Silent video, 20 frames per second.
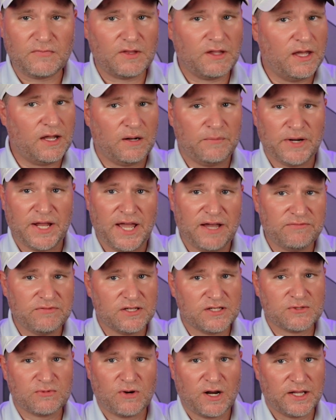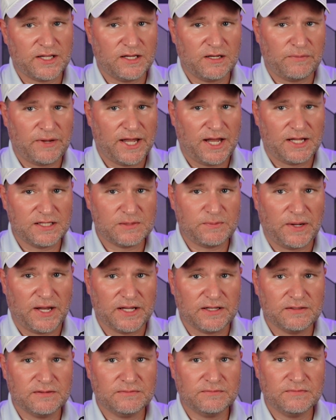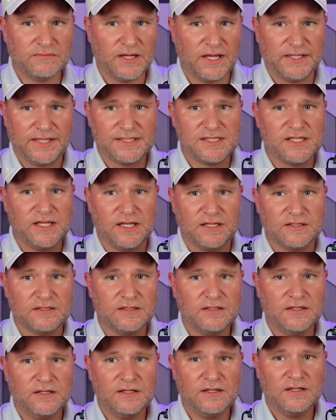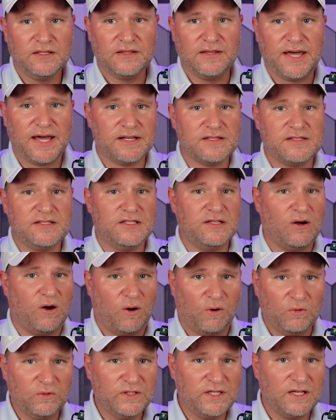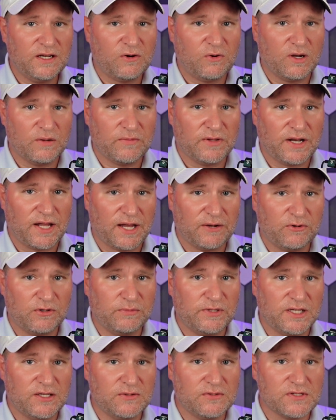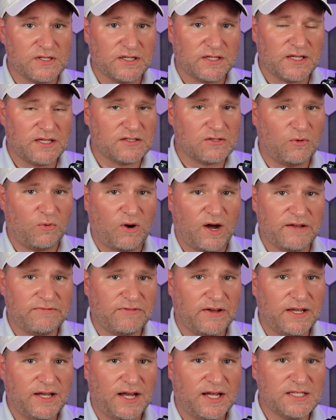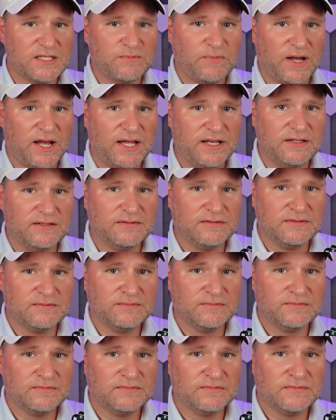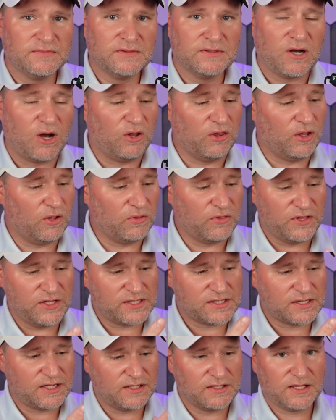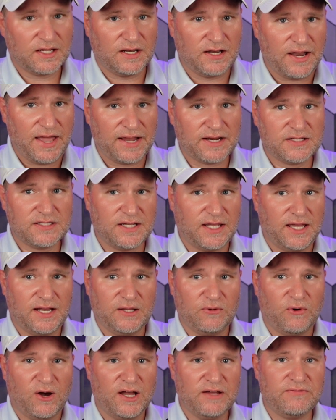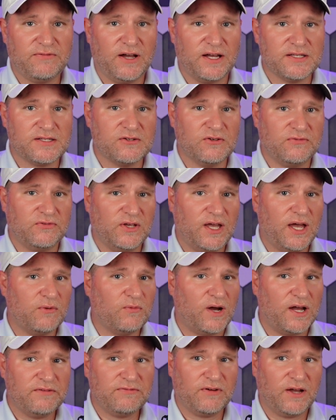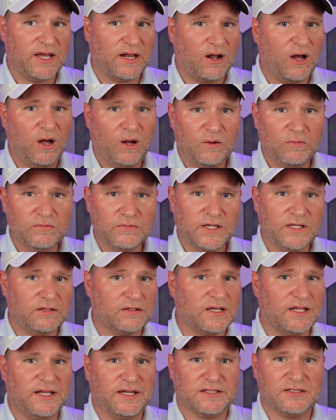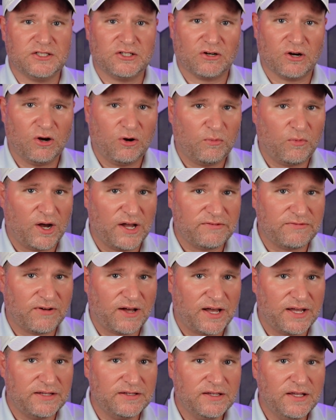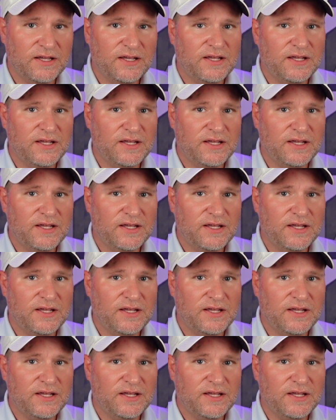And I'm going to have this running into my hotspot. And that's it. That is the only equipment I will be using, is a Wi-Fi hotspot. Although this can connect to any Wi-Fi. So if you had Wi-Fi at home, it'll connect to your home Wi-Fi.